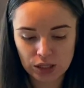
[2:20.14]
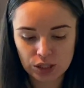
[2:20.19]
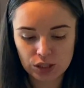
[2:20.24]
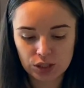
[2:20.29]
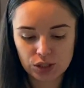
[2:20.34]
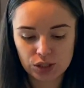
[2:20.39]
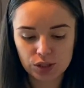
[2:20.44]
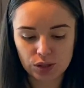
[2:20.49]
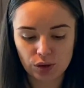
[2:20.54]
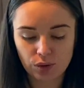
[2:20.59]

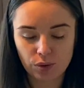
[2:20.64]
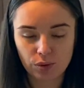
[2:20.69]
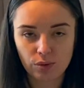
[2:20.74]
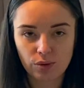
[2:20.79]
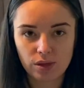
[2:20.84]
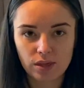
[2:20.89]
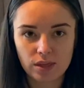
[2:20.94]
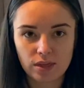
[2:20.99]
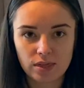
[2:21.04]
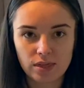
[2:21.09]

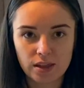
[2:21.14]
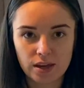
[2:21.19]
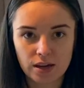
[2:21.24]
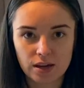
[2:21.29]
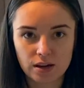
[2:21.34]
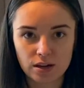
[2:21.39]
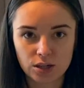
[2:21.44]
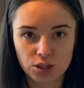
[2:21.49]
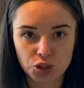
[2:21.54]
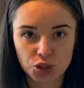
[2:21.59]
So
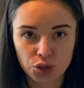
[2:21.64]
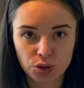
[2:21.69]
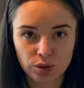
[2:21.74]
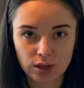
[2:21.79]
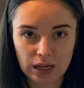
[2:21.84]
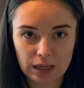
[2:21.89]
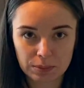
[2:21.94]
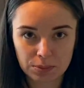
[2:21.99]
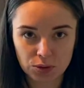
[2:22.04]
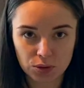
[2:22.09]
they are 2
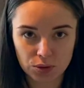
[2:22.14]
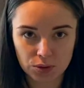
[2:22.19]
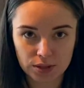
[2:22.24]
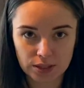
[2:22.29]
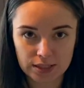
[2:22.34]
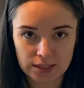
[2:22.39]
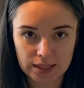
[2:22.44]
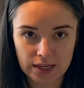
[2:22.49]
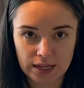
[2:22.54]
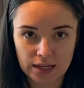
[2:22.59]
capsules
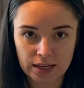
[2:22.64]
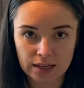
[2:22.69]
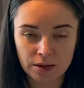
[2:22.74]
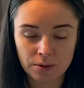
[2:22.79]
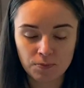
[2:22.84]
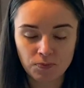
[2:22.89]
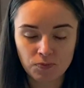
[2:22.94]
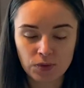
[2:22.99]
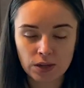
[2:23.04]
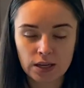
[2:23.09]
a
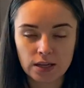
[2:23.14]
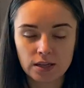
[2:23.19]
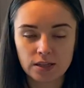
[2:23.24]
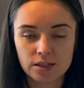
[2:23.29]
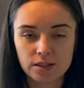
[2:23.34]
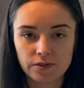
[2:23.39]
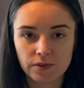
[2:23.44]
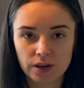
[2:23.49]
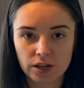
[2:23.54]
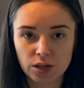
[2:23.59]
day.
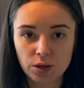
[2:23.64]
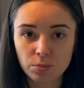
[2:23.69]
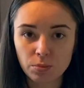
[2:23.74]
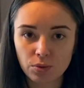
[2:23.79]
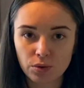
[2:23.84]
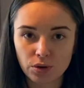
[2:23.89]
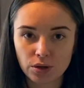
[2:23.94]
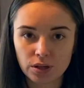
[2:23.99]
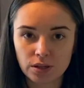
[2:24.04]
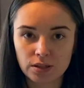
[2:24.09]
It's very
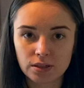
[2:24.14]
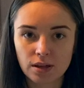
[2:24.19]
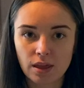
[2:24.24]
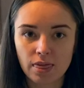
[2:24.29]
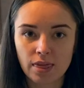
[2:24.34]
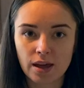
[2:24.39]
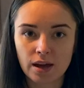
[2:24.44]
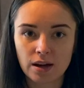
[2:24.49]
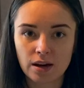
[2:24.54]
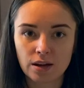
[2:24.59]

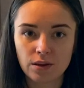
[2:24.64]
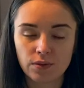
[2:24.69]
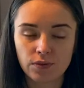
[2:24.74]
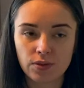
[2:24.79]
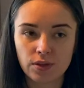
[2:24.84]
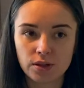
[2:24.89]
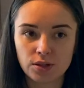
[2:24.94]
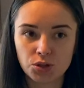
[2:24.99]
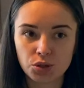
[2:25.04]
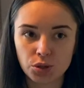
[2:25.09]
important that if
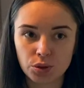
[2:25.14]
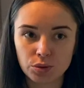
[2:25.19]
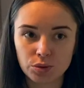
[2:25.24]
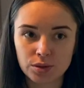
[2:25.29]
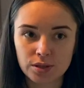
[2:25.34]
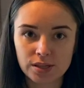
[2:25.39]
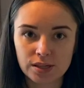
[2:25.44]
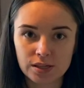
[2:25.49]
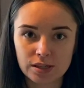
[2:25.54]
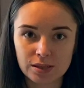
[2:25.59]
the
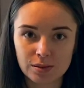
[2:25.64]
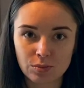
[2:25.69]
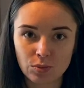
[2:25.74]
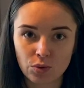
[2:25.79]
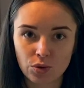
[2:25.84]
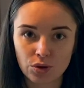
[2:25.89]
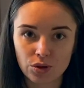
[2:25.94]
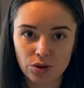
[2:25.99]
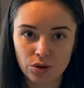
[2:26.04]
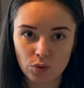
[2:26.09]
dose is
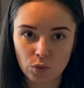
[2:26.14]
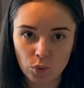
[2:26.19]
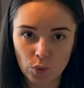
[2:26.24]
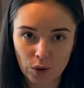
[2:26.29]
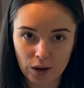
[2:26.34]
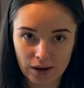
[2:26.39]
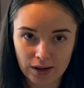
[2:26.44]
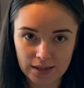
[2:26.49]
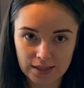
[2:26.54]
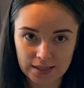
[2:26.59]
more than
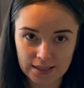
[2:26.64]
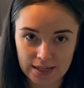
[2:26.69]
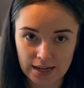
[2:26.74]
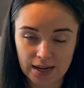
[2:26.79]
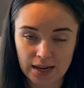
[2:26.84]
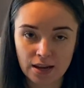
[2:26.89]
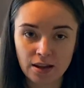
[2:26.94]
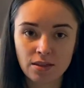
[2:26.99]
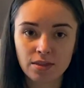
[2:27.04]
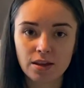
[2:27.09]
1 a
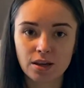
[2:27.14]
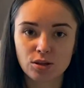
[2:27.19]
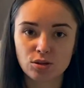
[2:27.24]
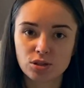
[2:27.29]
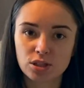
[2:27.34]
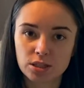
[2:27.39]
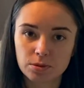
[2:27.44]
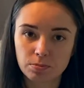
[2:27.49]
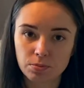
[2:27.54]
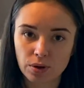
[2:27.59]
day, that you
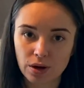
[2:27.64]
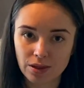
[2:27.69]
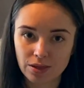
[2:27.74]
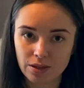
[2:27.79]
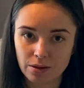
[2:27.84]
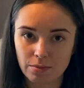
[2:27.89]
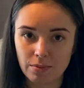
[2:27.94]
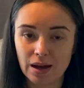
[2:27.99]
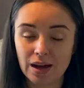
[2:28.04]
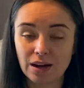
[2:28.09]
spread
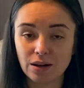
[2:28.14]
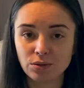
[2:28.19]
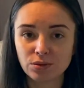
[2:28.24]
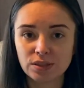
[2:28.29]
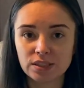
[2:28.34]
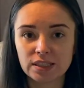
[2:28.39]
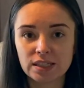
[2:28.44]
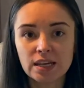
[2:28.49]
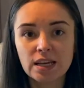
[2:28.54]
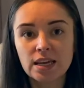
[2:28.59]
them
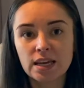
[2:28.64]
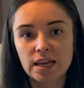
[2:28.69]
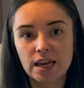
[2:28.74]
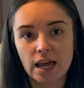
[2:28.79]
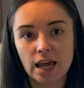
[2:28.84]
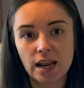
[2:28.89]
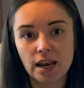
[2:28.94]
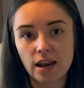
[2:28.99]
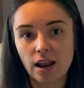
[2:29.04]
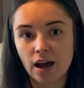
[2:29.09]
out
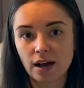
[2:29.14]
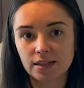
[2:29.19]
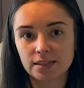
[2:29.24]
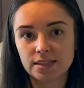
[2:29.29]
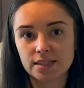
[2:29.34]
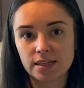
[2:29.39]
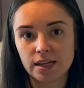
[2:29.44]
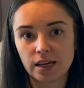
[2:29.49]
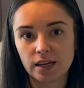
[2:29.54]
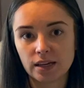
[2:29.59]
and not
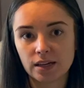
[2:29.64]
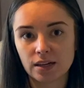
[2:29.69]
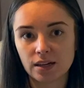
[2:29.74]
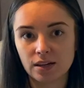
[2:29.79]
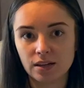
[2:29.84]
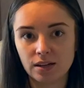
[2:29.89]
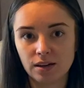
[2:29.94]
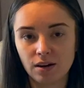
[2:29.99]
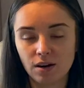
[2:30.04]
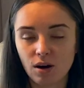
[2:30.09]
take
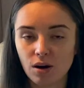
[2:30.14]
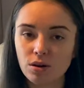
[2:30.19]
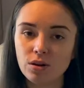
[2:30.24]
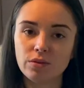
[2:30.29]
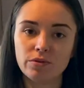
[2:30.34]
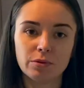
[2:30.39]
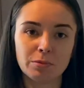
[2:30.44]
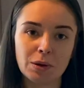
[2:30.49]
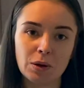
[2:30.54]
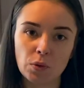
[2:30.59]
all
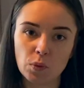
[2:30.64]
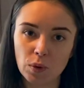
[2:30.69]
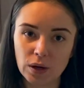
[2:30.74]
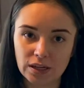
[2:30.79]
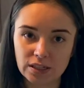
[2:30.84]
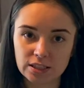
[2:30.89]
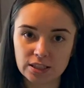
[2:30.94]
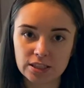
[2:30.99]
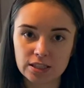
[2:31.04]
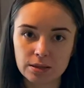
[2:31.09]
of them at
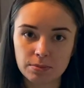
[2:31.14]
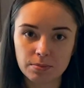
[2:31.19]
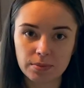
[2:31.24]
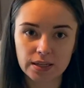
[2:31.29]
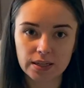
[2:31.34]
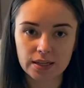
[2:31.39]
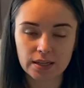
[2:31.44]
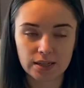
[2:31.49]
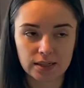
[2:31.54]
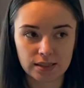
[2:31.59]
once,
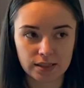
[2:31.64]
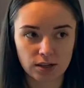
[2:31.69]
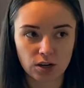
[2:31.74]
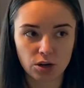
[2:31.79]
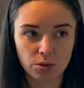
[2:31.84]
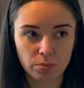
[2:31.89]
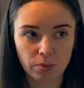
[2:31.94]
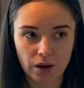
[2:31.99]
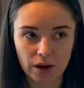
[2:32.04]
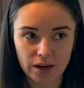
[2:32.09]
because
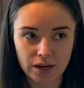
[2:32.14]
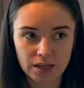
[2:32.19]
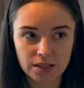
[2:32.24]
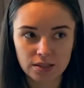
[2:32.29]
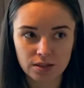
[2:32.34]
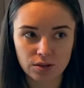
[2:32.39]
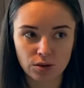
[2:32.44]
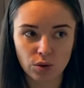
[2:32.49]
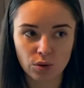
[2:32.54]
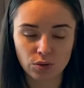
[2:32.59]
our bodies
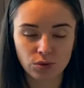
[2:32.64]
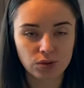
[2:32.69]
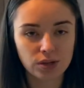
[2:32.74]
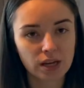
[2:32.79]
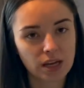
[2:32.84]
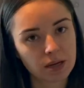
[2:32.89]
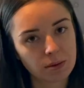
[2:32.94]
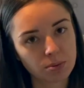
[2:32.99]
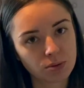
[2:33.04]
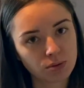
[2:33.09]
are
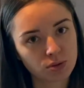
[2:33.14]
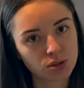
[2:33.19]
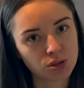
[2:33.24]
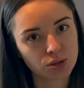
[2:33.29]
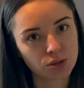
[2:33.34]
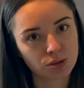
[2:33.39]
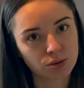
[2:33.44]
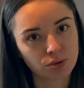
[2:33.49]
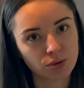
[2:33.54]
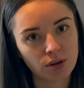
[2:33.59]
only able
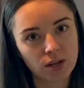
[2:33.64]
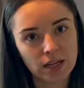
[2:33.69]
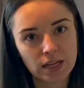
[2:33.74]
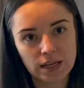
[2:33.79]
to